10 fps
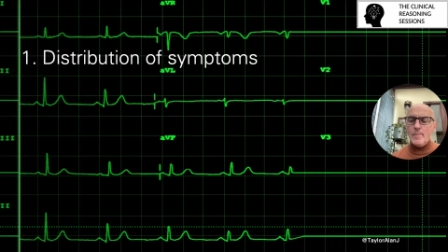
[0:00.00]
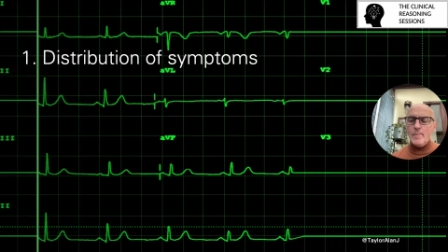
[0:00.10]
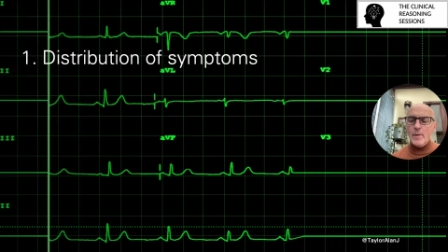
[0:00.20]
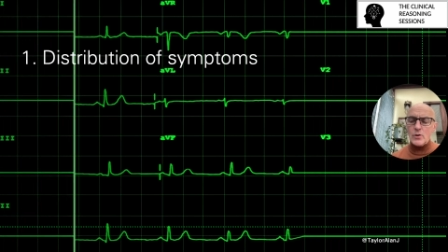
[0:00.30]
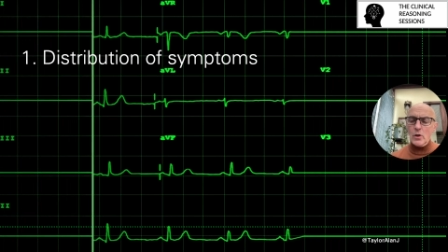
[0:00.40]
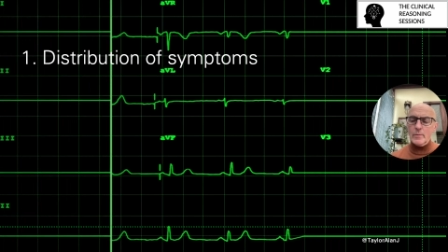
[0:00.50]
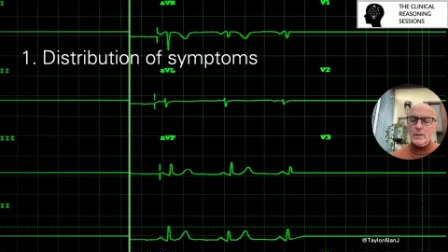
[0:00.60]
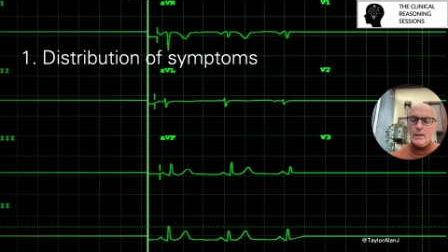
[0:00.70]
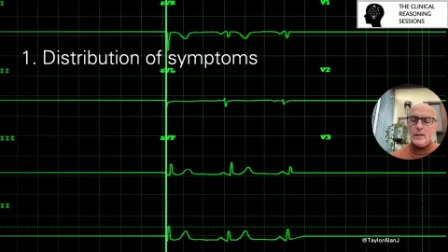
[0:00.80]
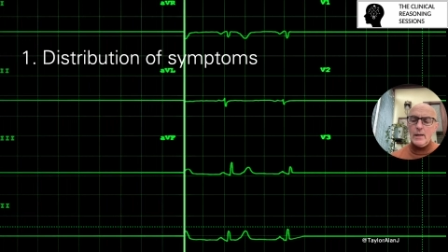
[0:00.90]
most
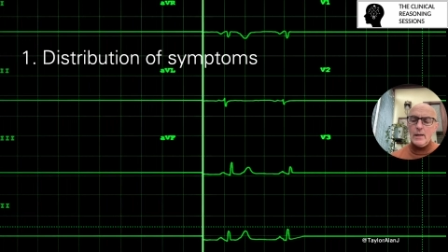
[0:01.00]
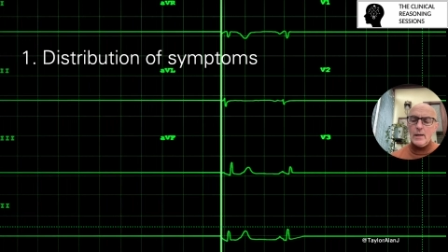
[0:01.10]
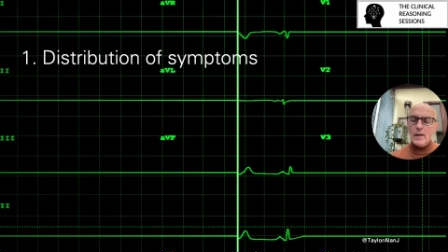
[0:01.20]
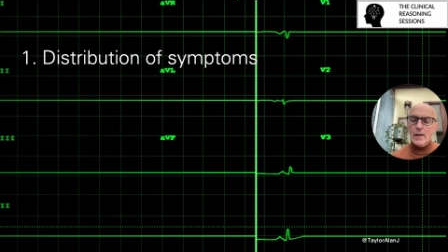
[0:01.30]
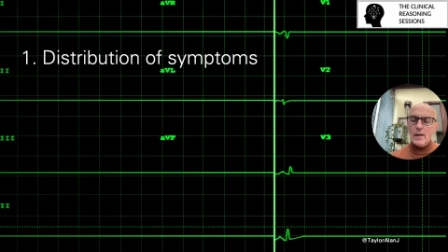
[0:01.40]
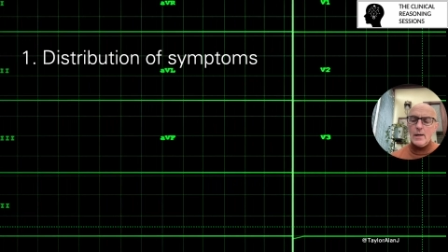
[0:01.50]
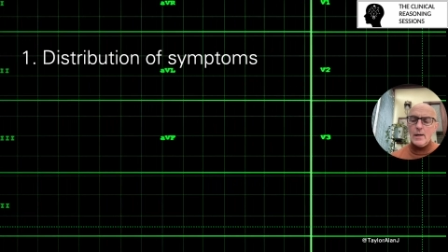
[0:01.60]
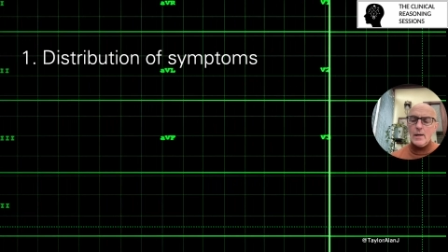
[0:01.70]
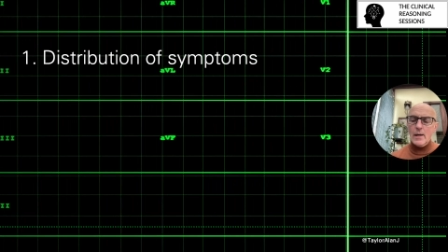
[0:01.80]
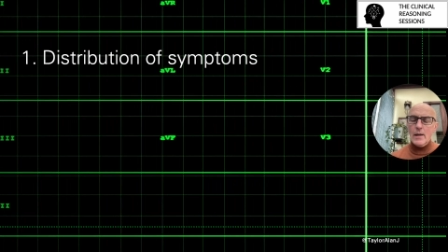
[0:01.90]
commonly
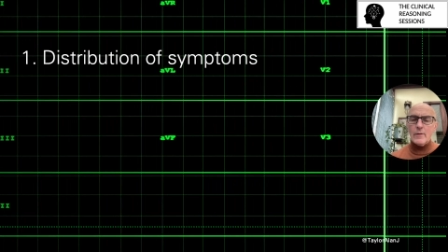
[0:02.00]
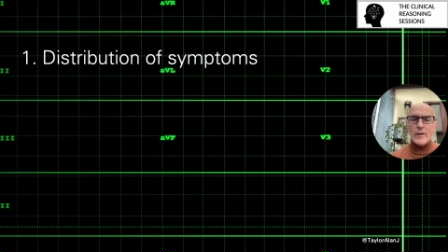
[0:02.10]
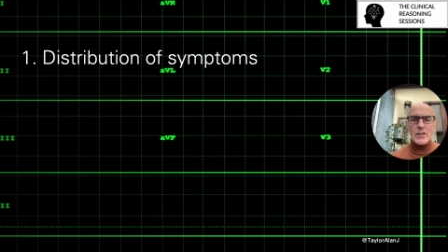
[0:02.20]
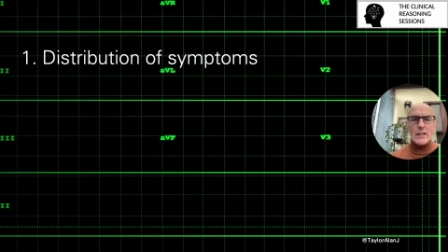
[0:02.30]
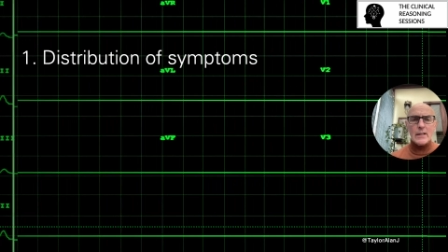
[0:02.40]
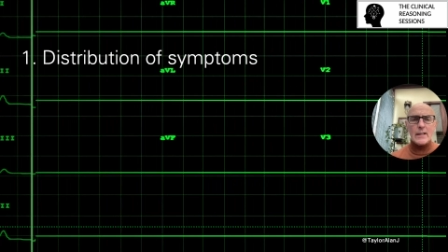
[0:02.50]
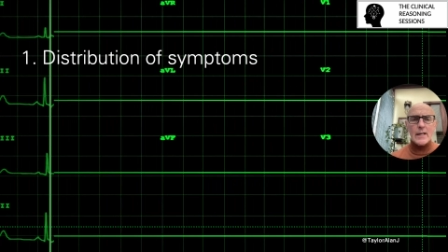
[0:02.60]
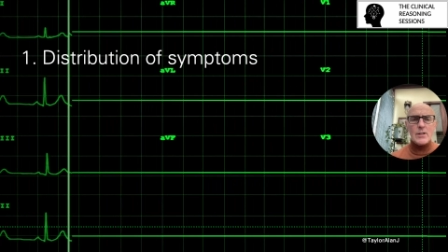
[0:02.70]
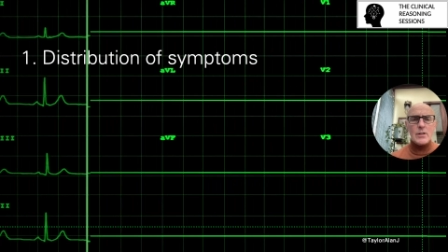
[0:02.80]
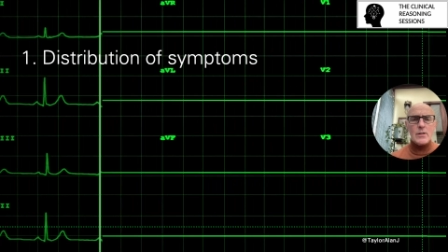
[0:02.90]
in vascular
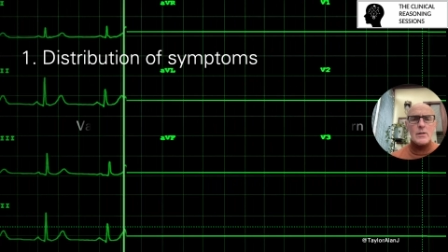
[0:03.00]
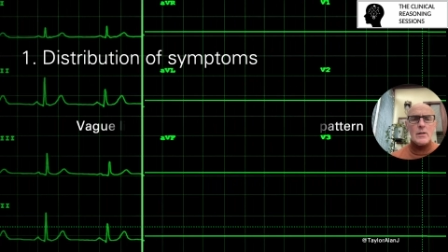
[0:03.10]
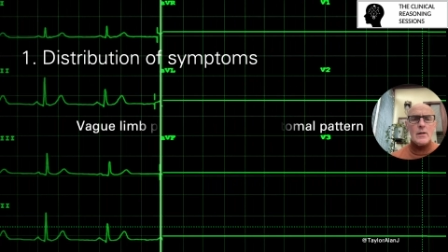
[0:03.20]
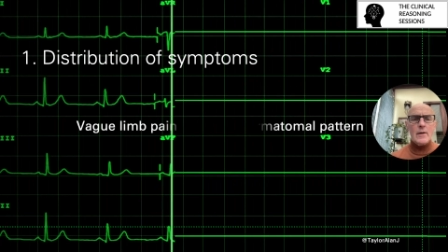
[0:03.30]
cases,